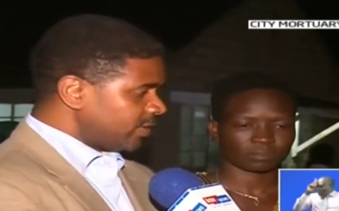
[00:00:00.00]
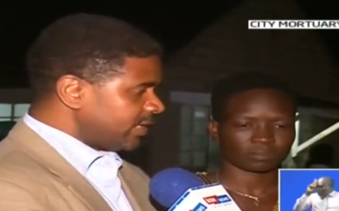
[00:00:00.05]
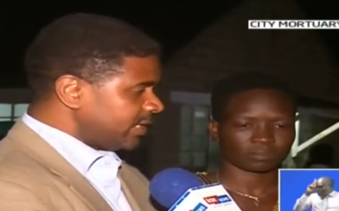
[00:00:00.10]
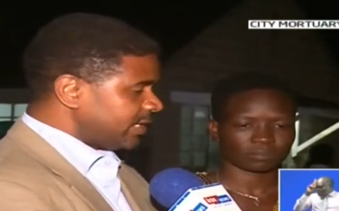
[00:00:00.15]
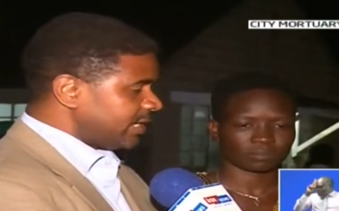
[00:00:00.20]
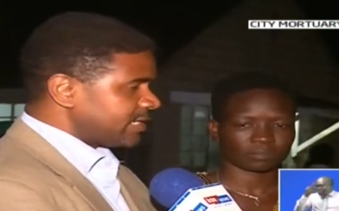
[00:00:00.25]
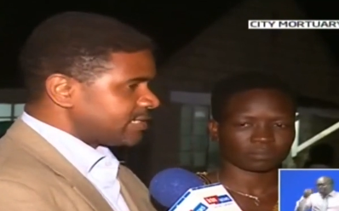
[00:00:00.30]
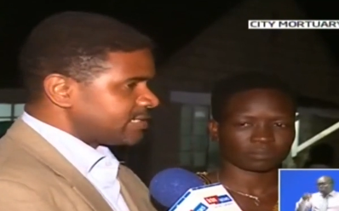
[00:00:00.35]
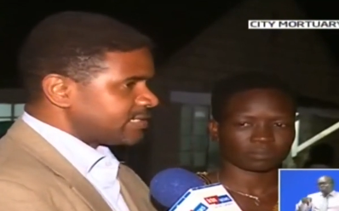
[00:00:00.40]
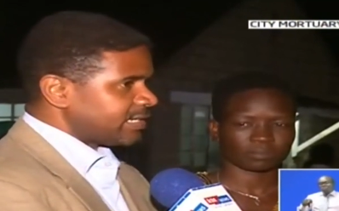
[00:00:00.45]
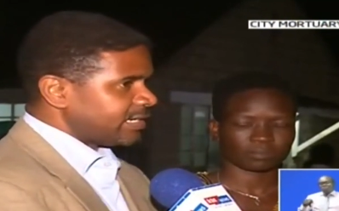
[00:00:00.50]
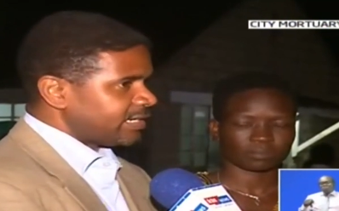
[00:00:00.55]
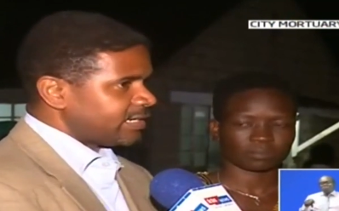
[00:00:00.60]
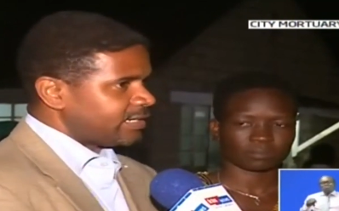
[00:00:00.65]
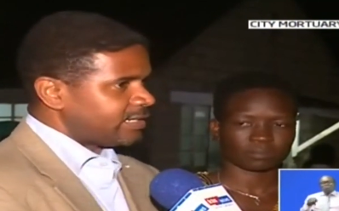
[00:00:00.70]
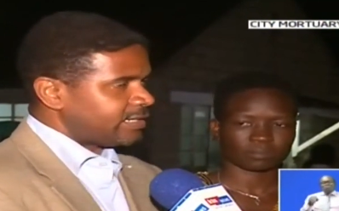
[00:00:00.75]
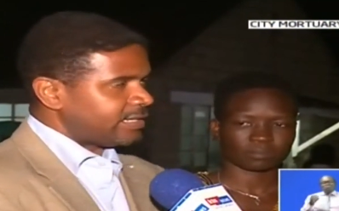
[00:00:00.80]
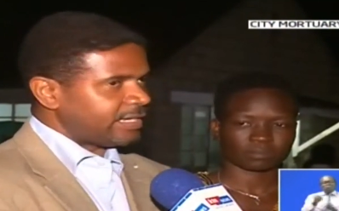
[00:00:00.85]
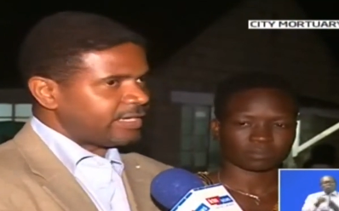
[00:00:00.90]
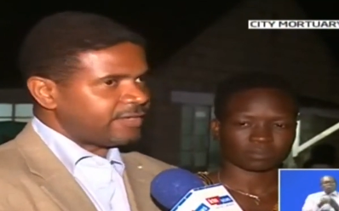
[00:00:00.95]
Speaker 1: and as my
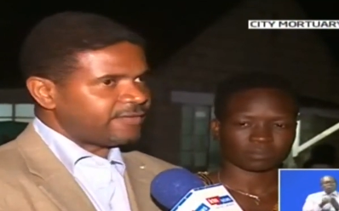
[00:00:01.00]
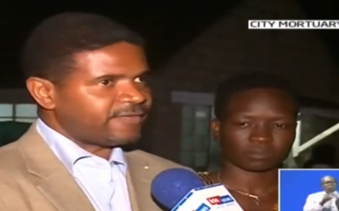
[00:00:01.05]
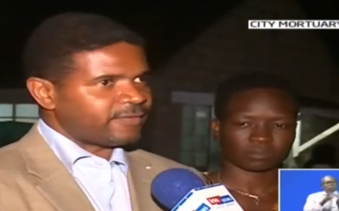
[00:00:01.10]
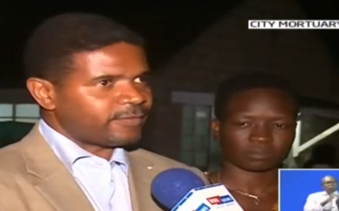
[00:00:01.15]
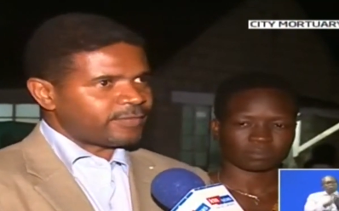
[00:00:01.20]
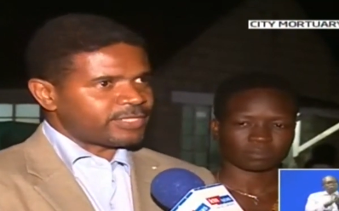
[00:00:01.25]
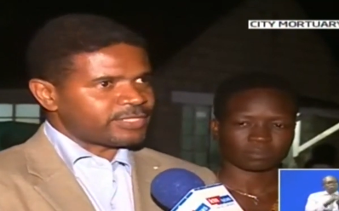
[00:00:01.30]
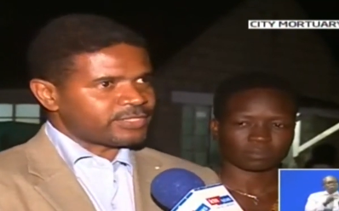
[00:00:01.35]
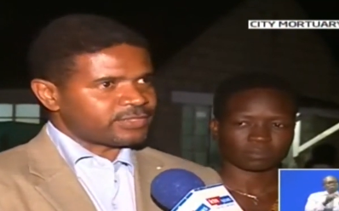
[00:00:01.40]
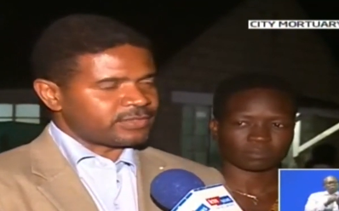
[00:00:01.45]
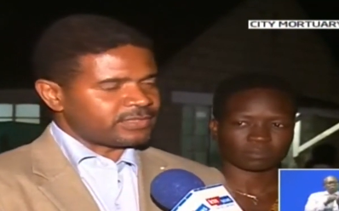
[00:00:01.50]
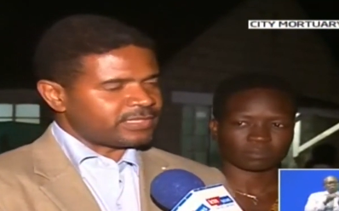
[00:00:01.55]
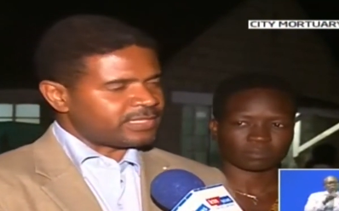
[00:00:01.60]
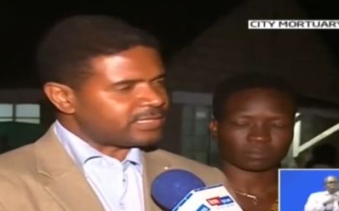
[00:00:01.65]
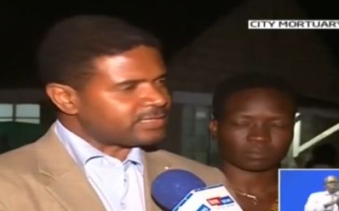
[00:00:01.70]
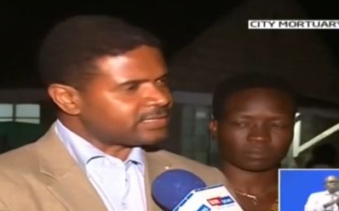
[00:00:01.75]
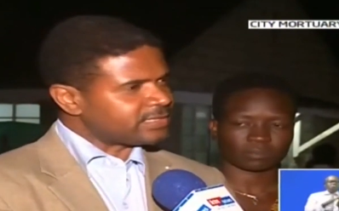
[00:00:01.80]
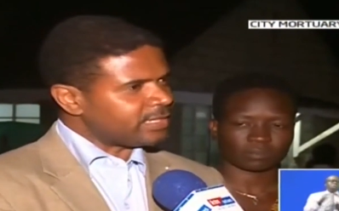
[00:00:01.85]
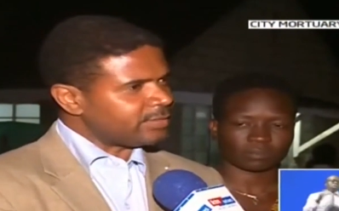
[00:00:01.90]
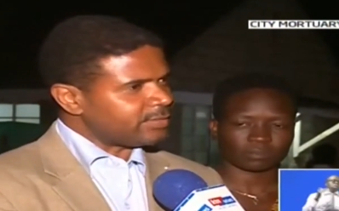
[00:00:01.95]
colleague has said, the
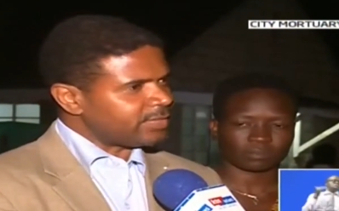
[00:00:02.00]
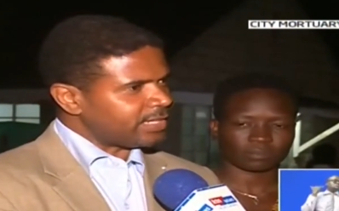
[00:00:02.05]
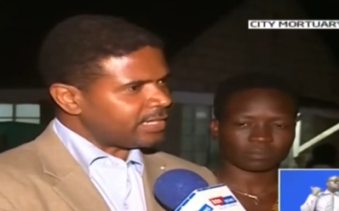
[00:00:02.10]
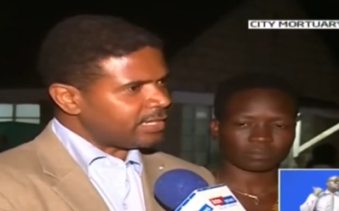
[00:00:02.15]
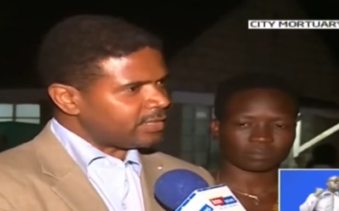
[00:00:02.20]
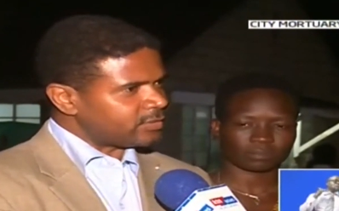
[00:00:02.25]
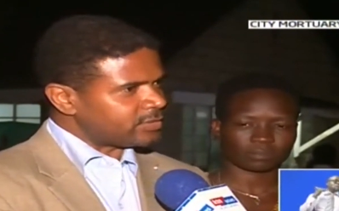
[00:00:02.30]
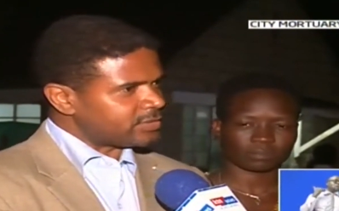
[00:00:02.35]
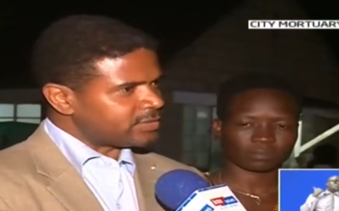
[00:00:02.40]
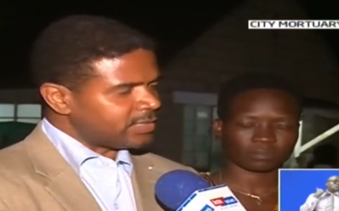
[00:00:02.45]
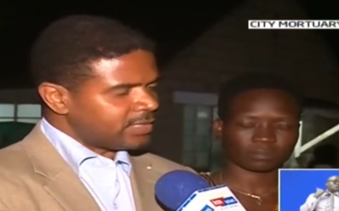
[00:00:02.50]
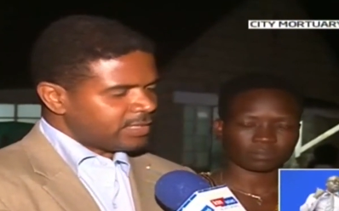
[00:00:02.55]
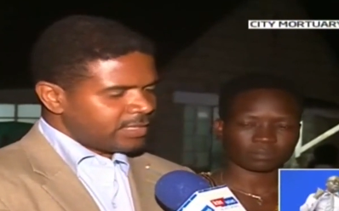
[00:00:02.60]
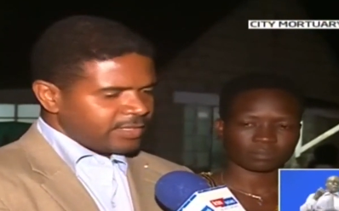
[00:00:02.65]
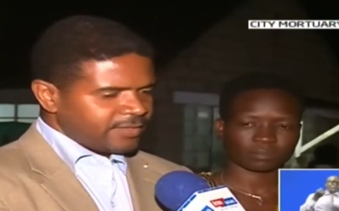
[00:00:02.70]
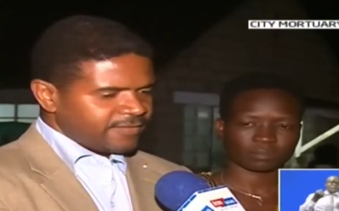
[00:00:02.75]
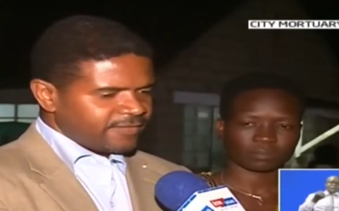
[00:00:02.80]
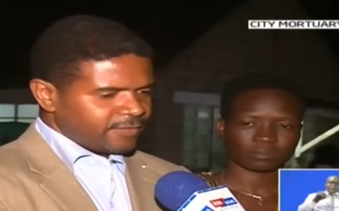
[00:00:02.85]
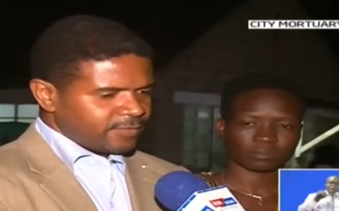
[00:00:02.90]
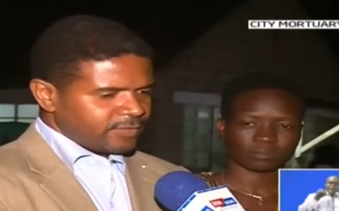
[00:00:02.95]
information that is
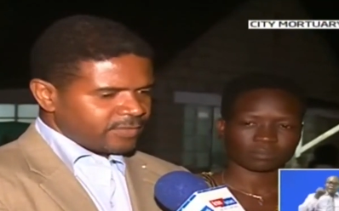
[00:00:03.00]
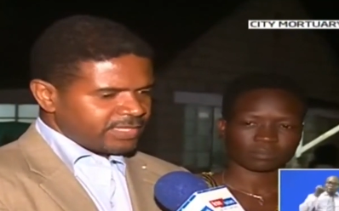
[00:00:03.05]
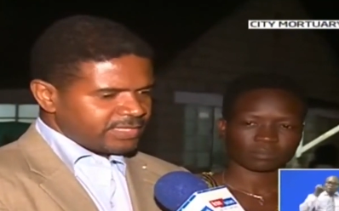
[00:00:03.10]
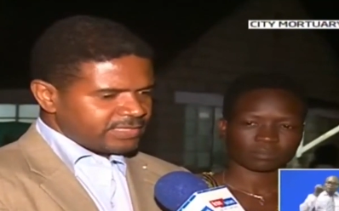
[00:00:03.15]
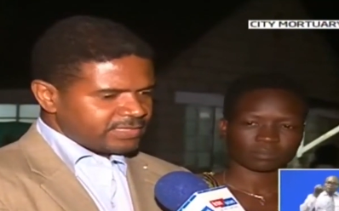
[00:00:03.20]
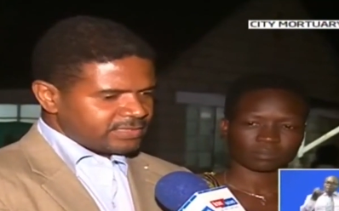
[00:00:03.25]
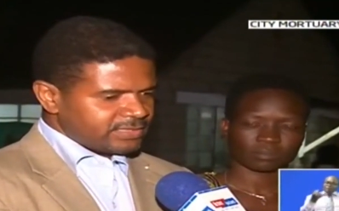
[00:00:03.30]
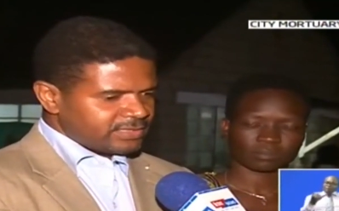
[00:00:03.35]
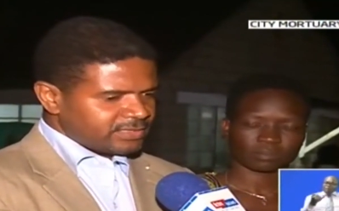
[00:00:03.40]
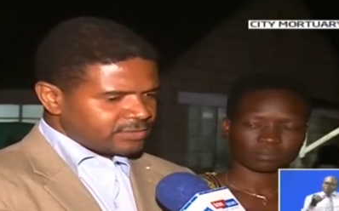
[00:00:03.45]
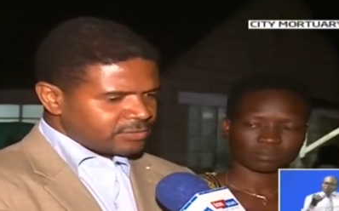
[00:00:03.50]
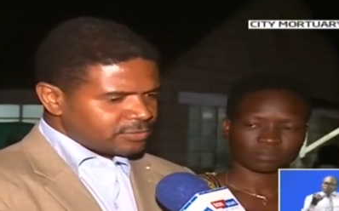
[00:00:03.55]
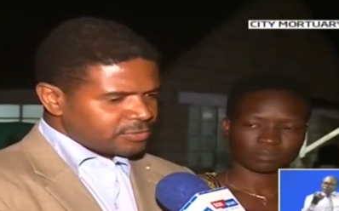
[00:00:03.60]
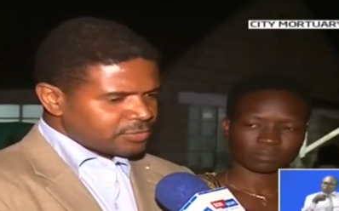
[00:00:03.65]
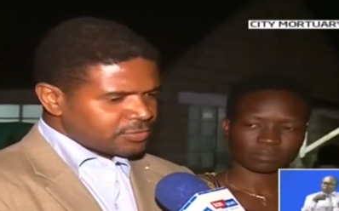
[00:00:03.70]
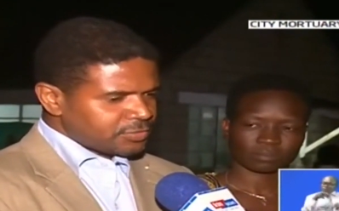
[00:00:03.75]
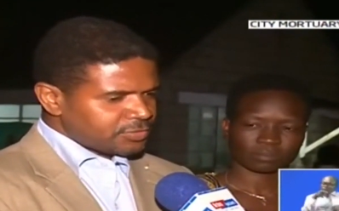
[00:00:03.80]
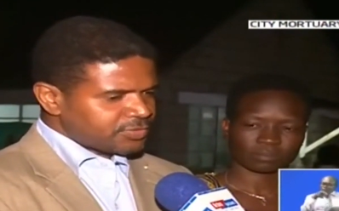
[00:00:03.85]
coming out from these